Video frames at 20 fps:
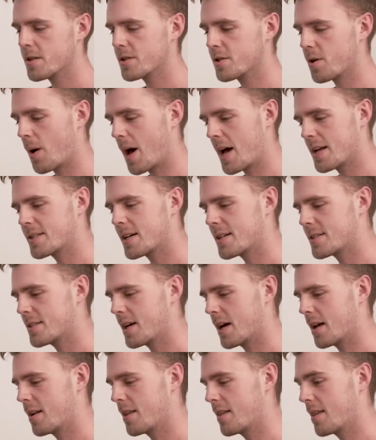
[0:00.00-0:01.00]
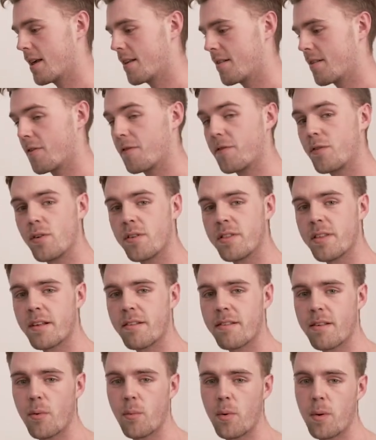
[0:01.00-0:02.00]
So as I said, there's a few
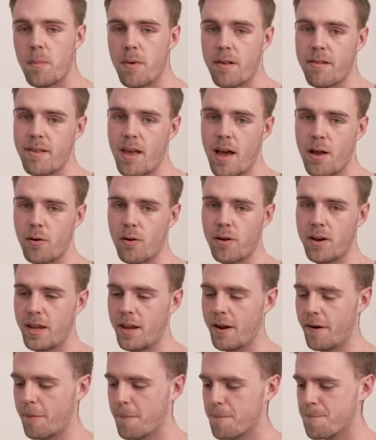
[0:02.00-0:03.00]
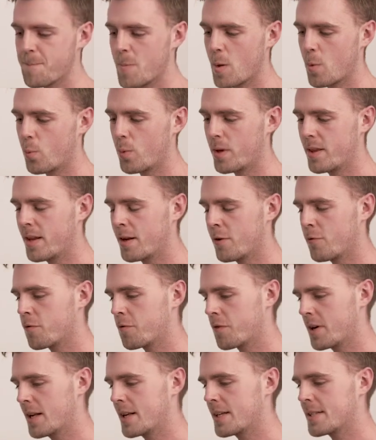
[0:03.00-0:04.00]
things that we missed out on here. We
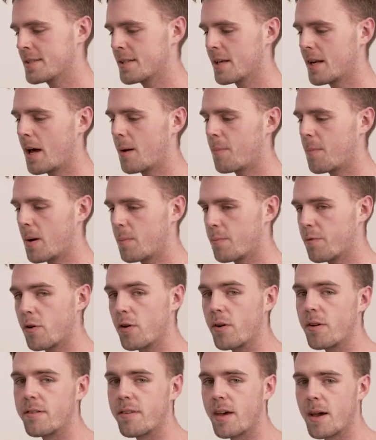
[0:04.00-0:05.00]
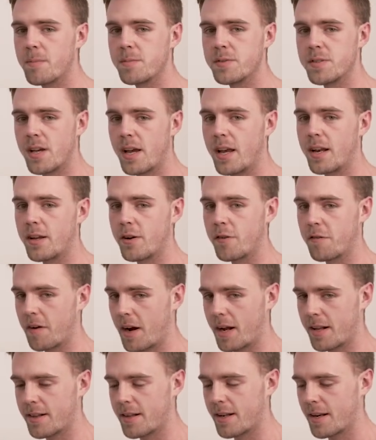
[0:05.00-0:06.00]
didn't really set up our prototype chain
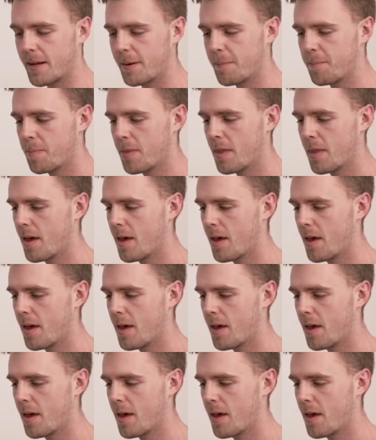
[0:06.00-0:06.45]
correctly.